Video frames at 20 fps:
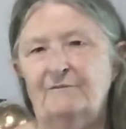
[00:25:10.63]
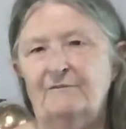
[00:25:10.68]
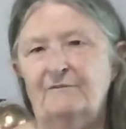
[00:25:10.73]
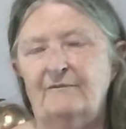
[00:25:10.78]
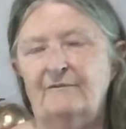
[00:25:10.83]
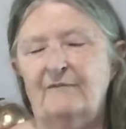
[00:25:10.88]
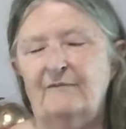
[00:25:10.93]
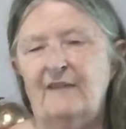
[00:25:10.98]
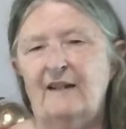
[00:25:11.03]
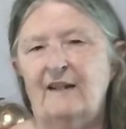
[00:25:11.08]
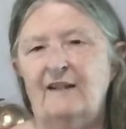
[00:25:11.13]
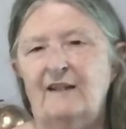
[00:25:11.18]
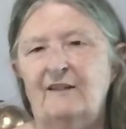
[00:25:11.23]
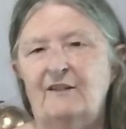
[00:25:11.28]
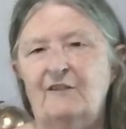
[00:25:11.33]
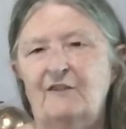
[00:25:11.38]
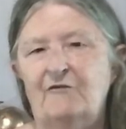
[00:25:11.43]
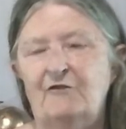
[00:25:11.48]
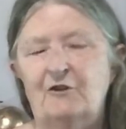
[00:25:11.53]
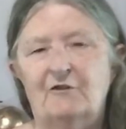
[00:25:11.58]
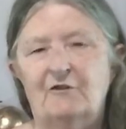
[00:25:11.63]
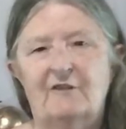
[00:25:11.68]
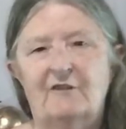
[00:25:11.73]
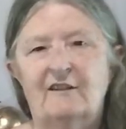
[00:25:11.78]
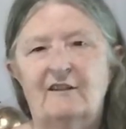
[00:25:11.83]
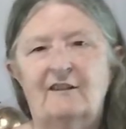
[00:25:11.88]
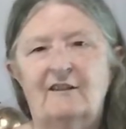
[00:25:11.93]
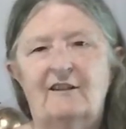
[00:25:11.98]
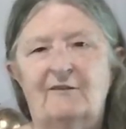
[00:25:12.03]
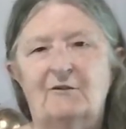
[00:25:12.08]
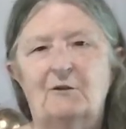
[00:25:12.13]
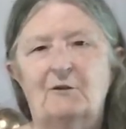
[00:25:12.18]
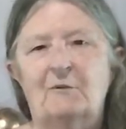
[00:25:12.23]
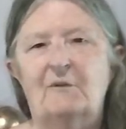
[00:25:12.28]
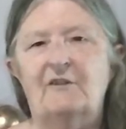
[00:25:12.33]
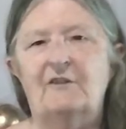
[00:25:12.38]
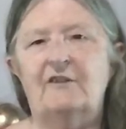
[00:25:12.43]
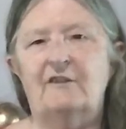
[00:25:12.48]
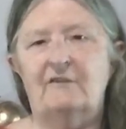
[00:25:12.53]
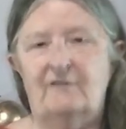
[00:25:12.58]
And if you're not comfortable
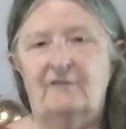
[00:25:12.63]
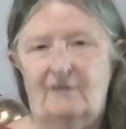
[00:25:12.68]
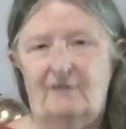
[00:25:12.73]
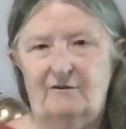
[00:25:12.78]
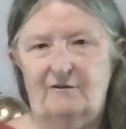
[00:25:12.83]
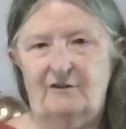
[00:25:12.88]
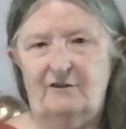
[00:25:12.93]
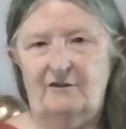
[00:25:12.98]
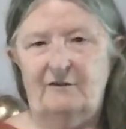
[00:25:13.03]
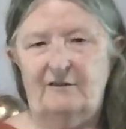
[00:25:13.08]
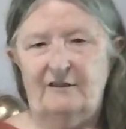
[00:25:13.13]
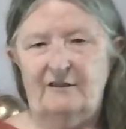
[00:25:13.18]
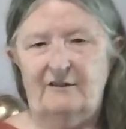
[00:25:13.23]
with it, don't do it.